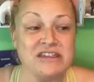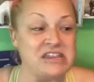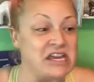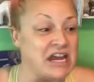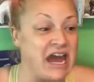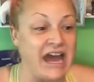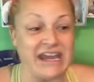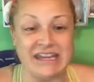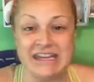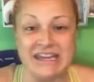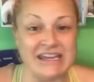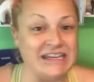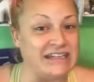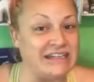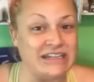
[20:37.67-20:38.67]
that I
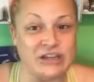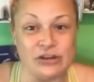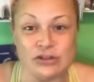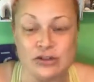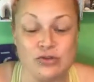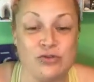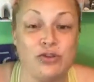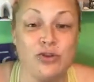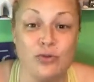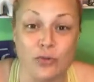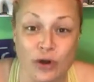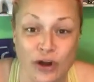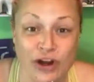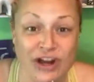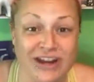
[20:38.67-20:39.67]
can do the
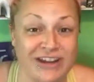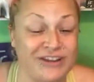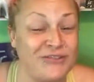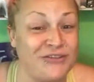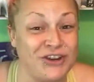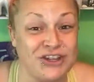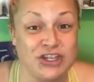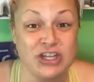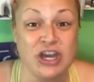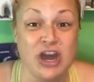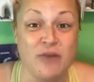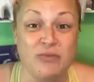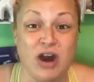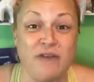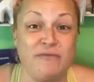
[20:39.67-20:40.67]
work and eventually
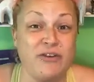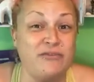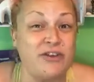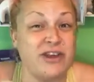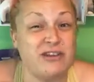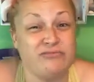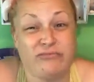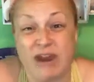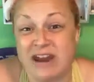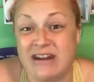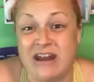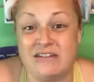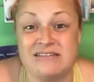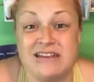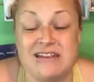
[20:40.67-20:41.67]
come off of it, right
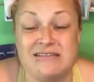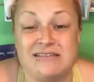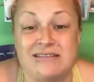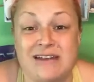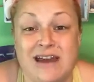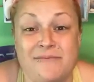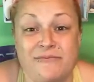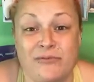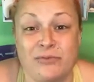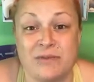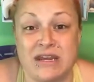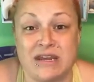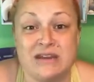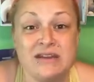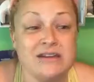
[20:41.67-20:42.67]
now is not the time for
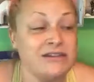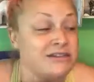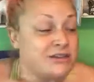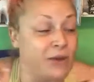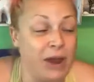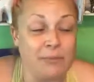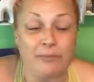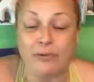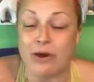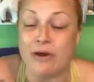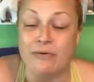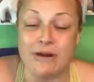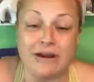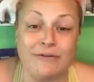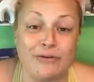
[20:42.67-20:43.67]
me. So I'm pro
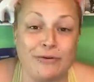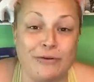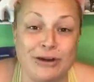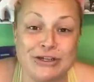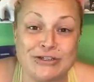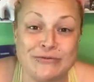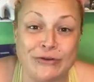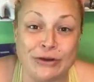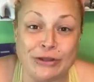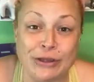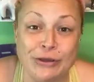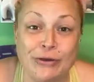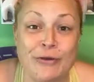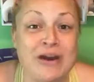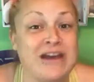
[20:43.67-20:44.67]
whatever works for
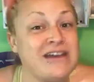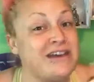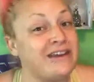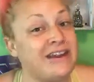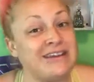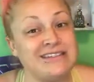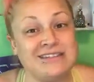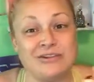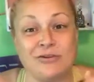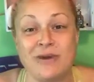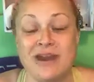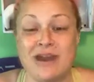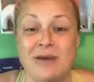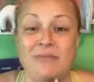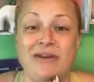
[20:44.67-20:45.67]
you, and I still
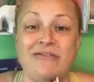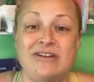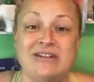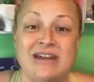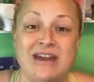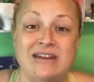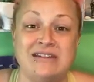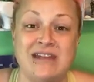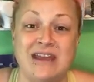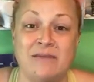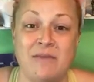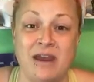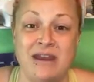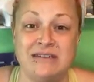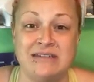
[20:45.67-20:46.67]
wake up every day and take
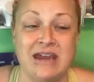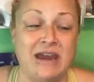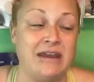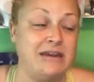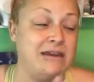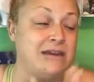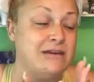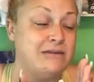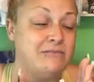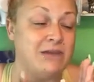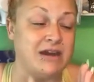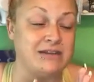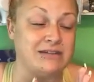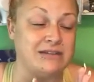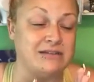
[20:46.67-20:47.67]
my anxiety
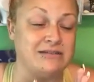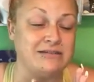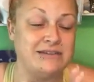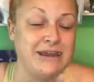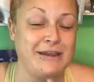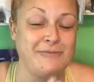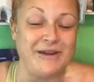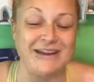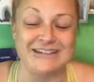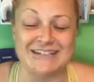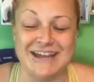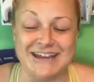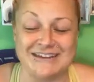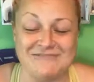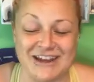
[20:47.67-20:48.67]
medicine. Take my
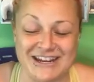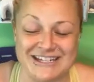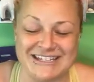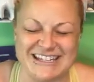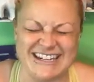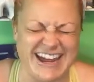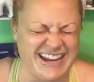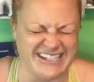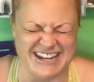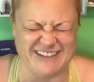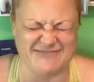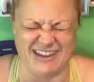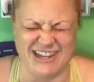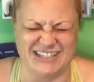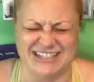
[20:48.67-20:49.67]
anxiety medicine, not
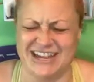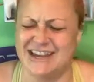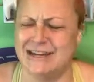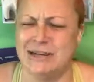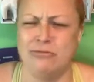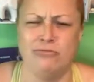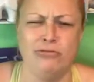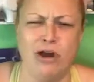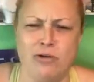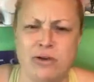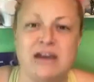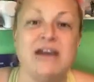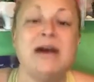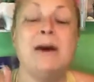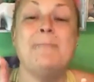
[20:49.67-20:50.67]
take my anxiety. Woo!
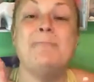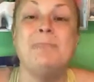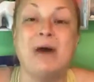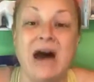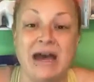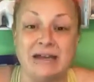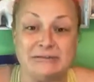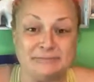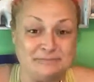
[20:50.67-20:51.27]
But